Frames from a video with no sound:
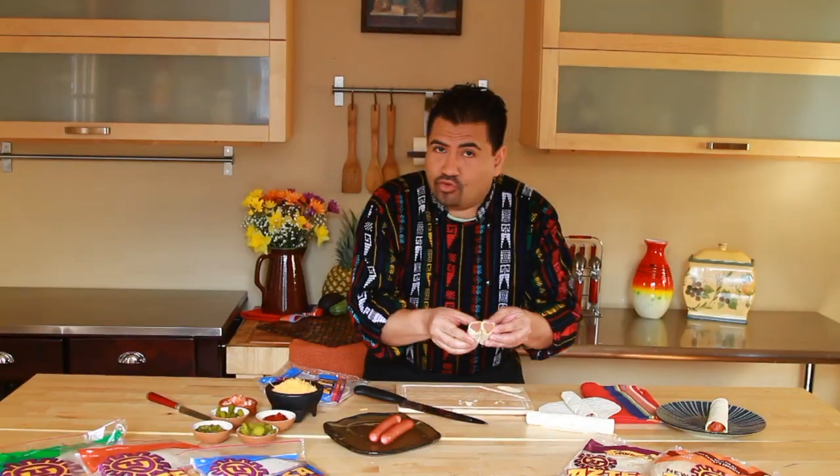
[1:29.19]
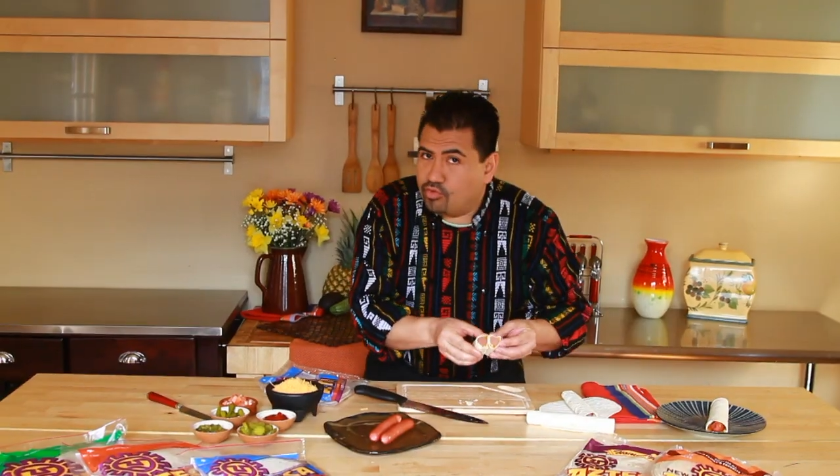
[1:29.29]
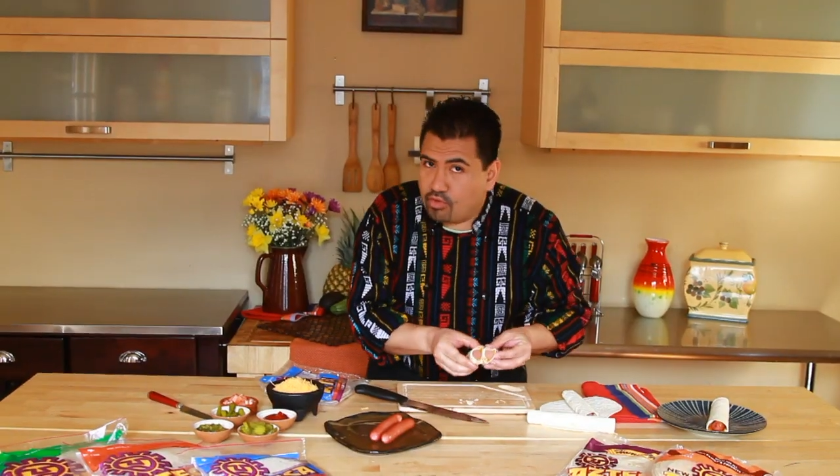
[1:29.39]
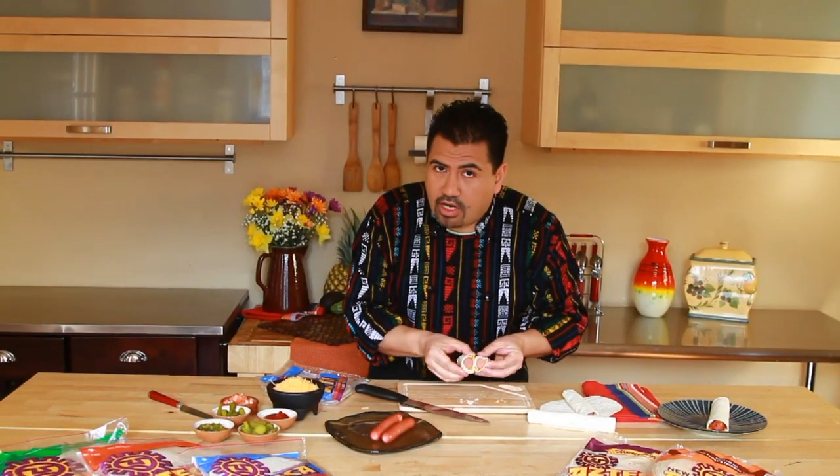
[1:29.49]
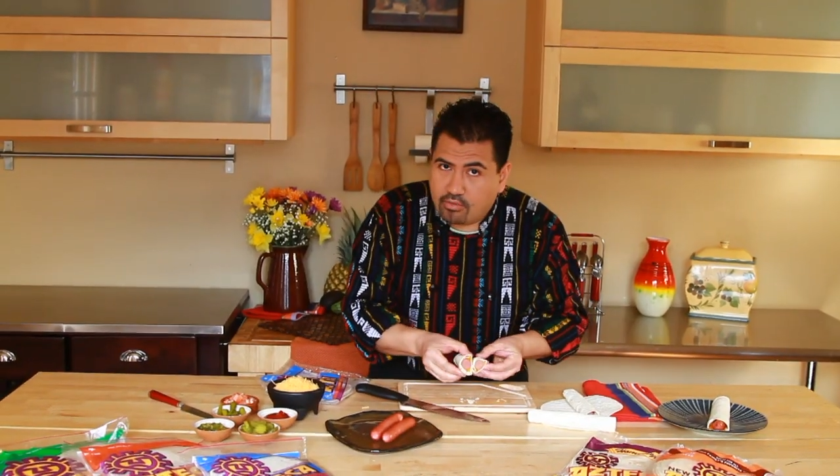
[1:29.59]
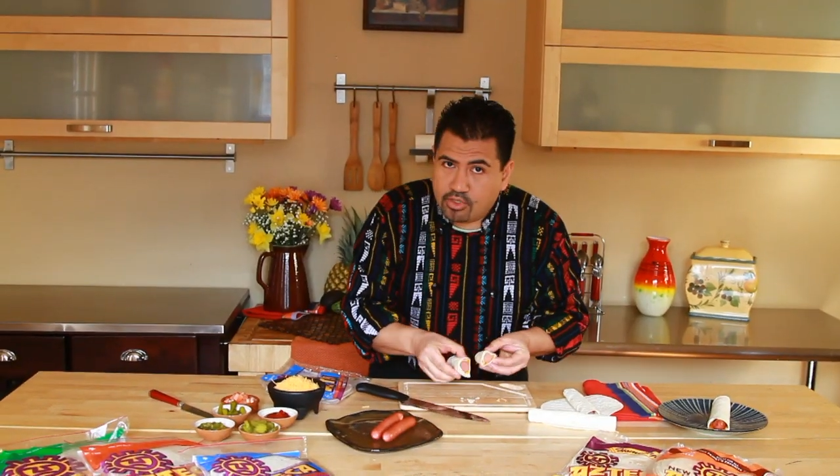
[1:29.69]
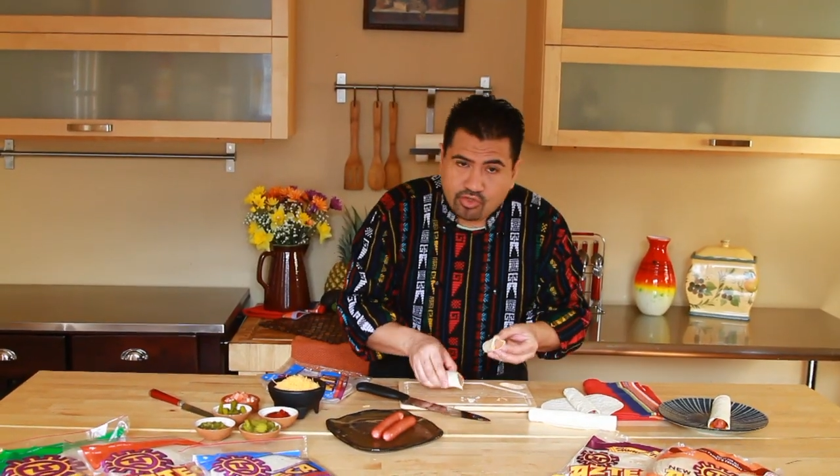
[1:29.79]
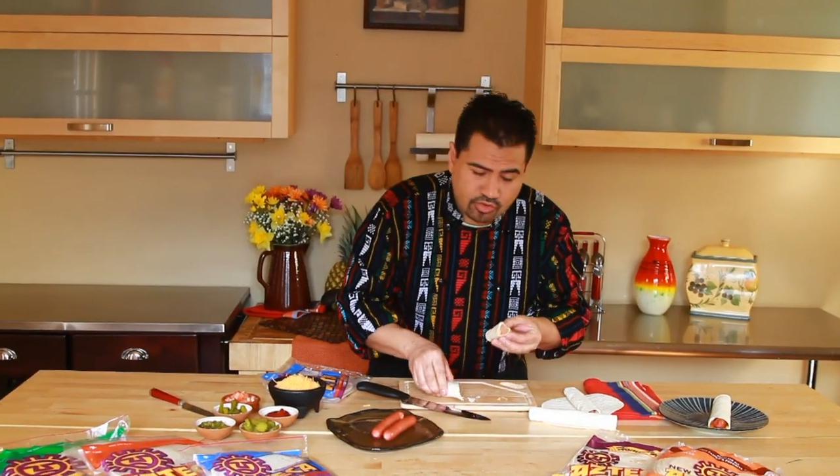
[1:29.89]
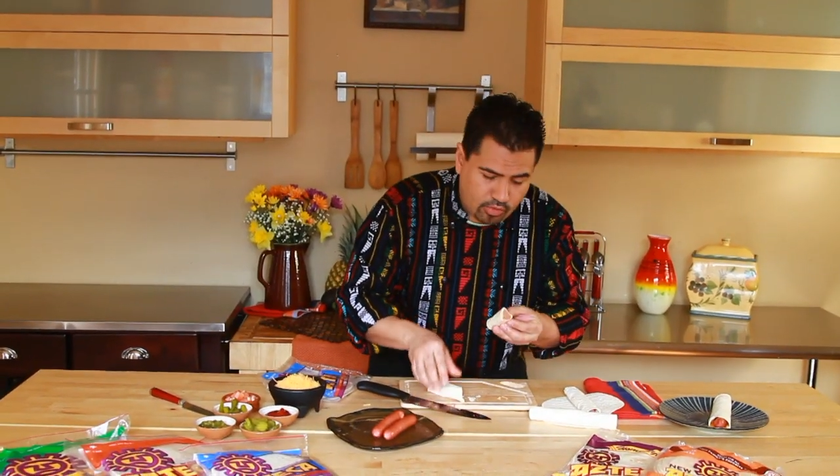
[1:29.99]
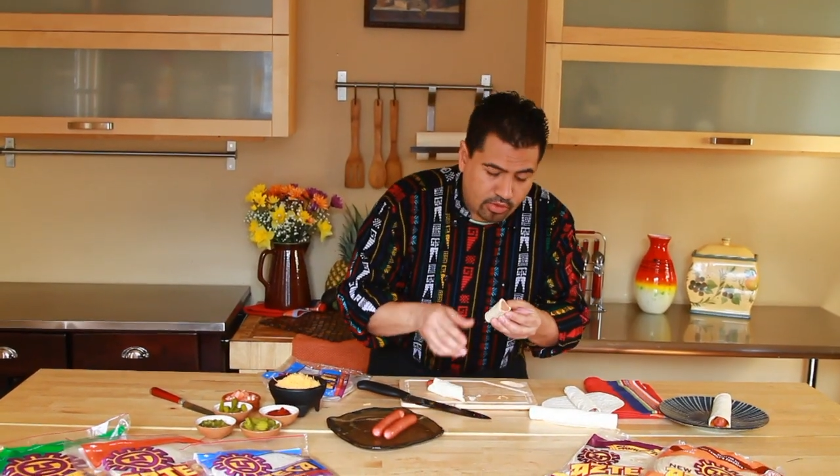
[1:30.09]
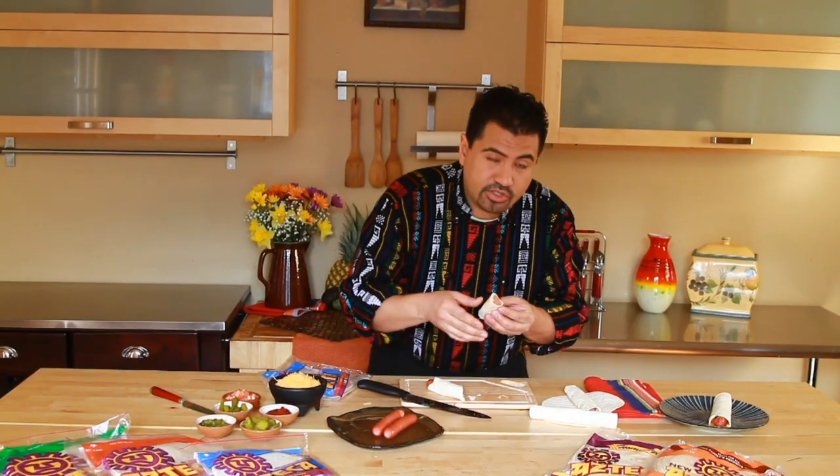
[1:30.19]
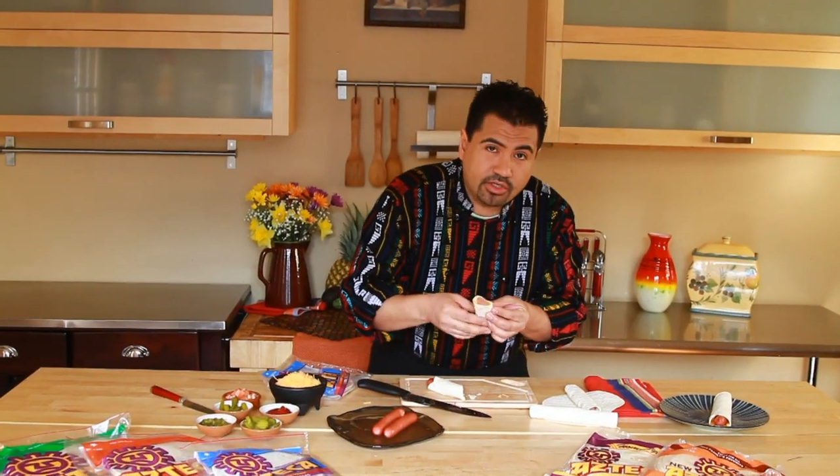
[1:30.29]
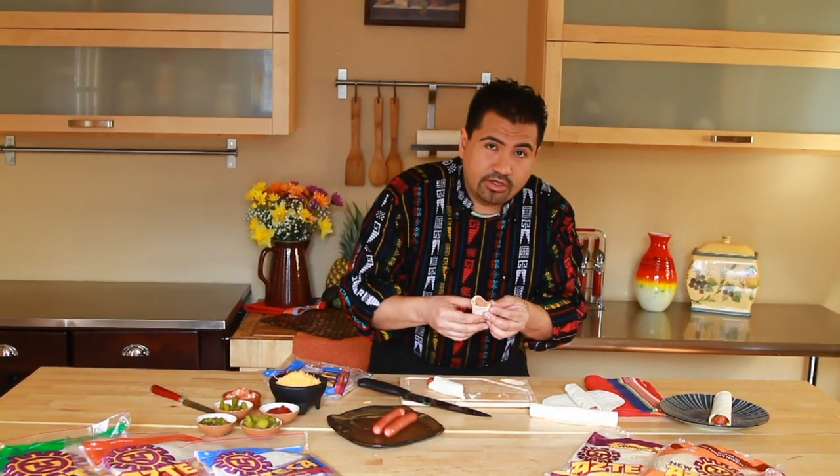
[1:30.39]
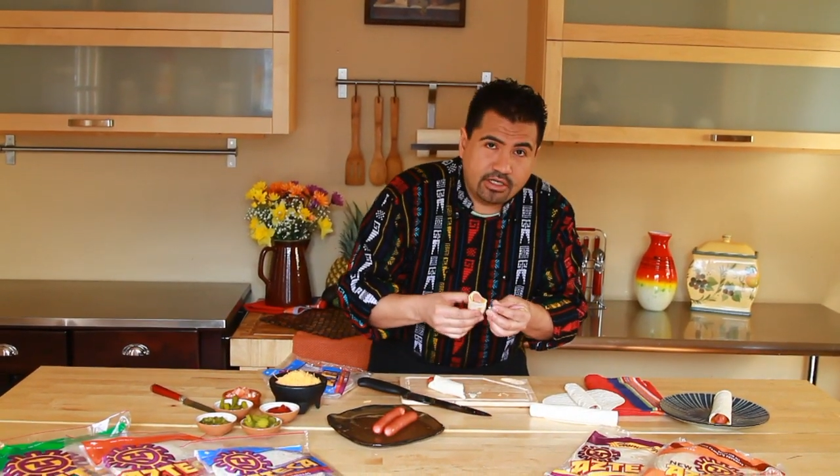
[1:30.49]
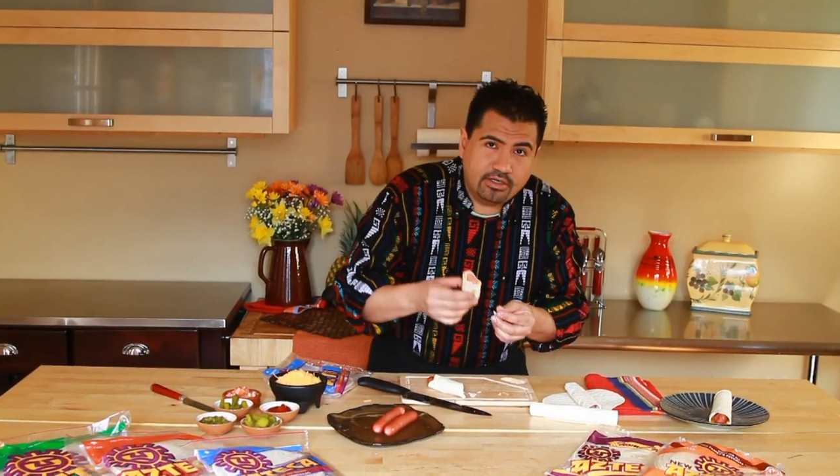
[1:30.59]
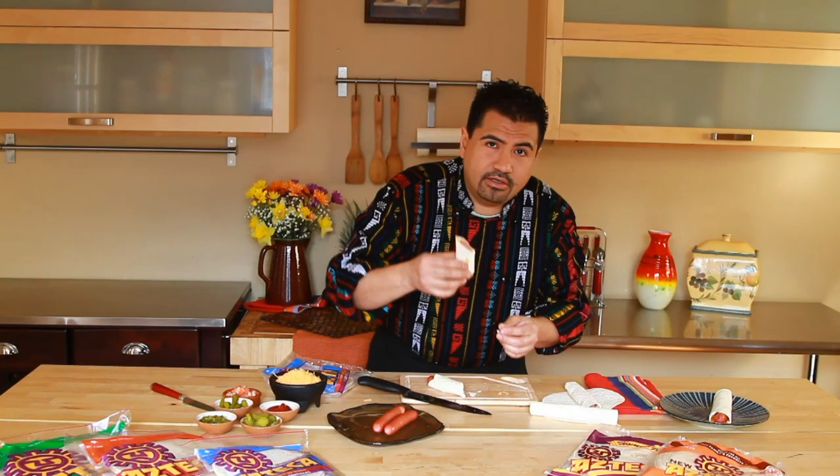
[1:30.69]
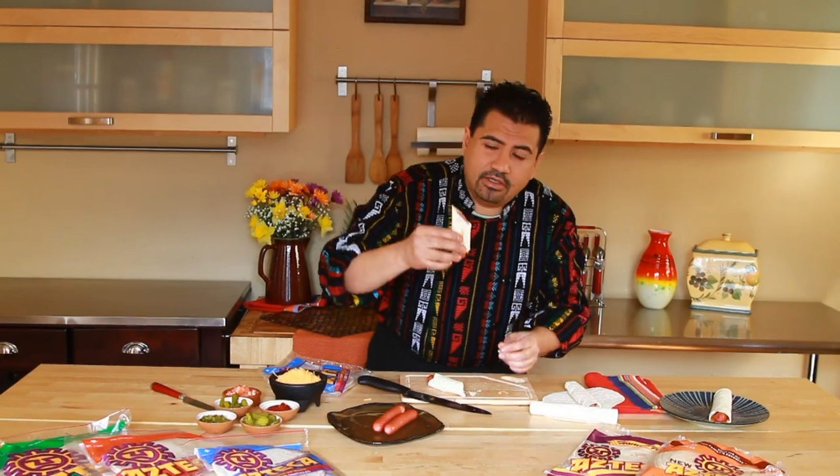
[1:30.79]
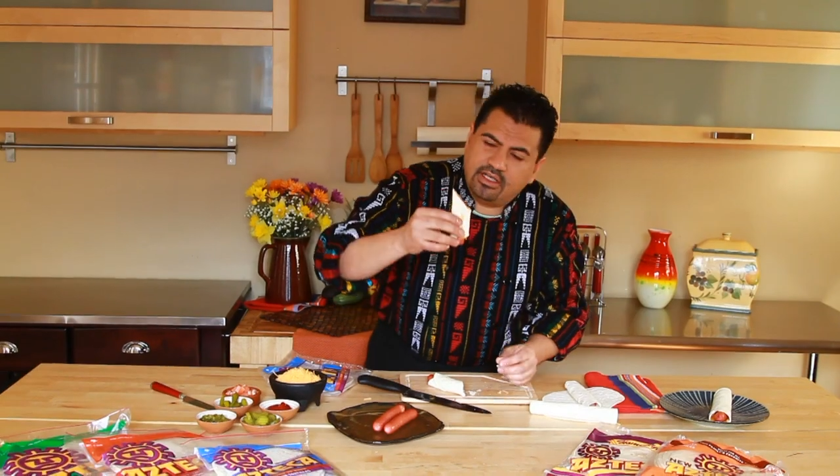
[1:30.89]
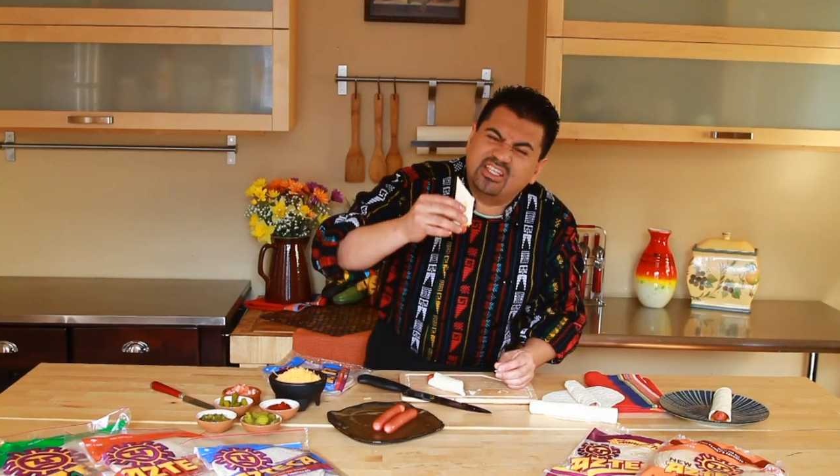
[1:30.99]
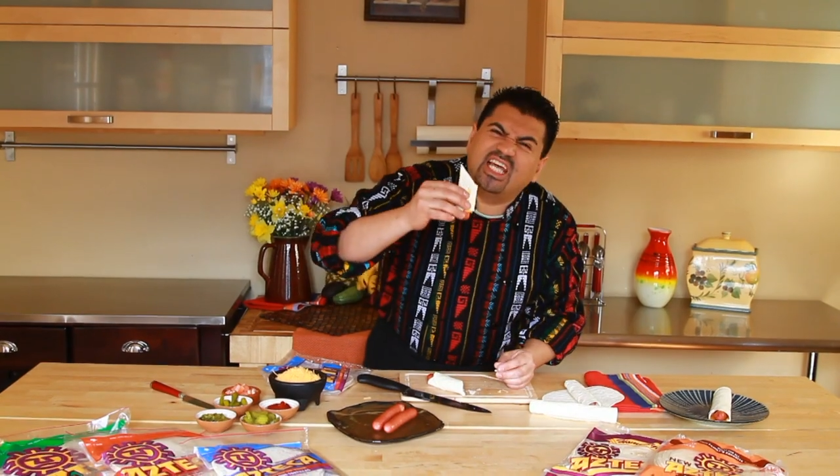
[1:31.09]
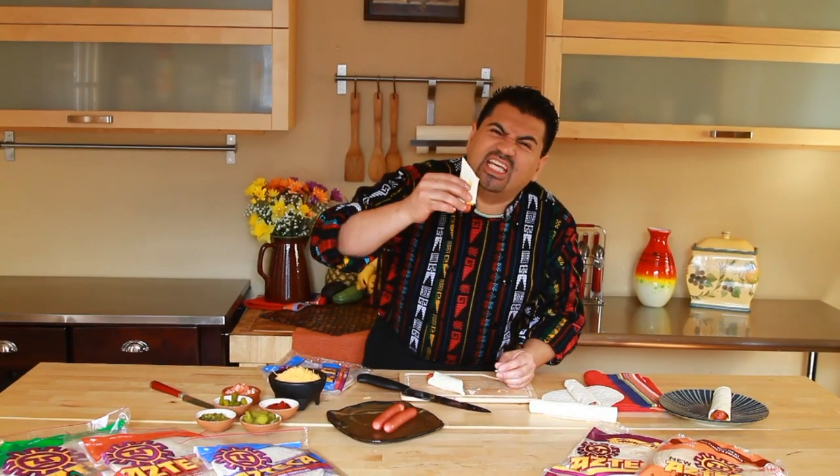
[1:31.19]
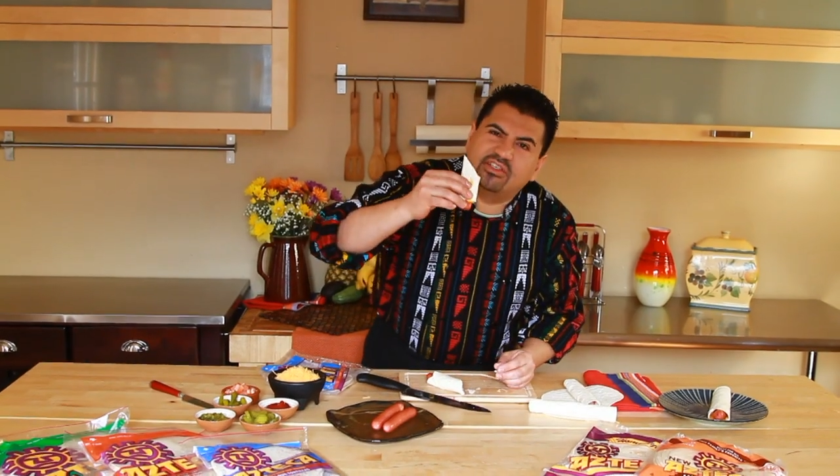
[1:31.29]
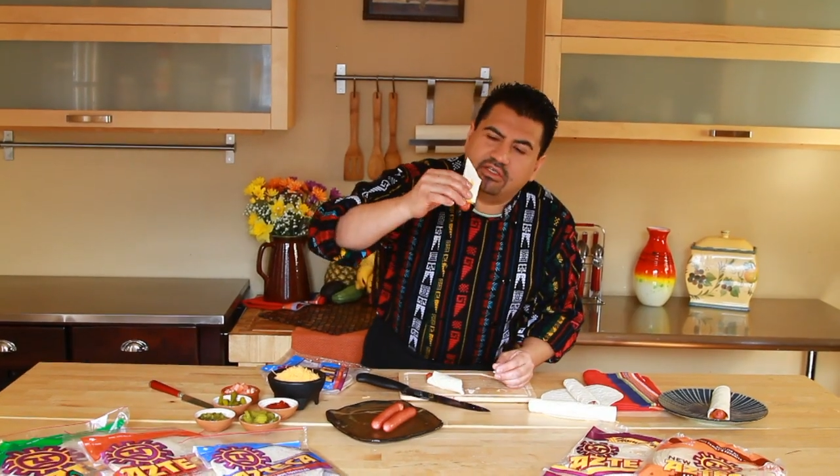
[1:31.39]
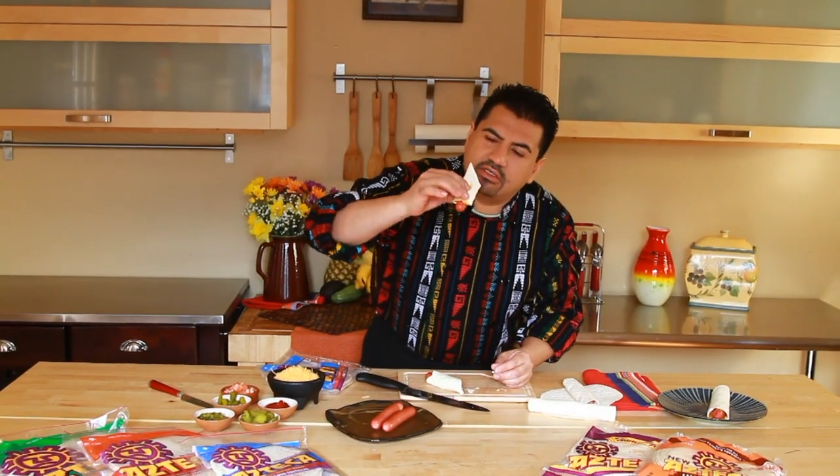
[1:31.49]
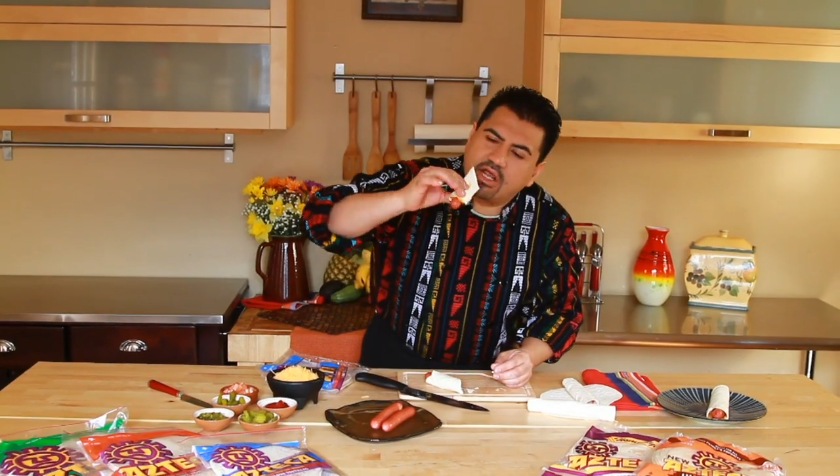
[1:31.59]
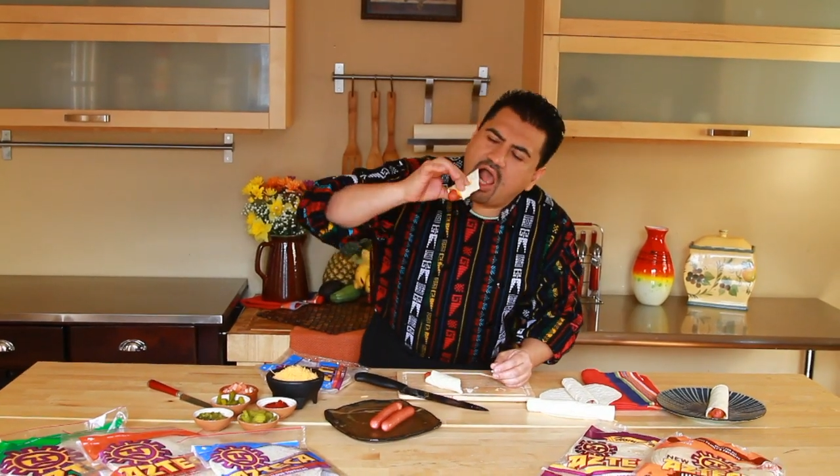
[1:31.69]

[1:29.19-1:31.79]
Turn around, make sure no one's looking, and taste it.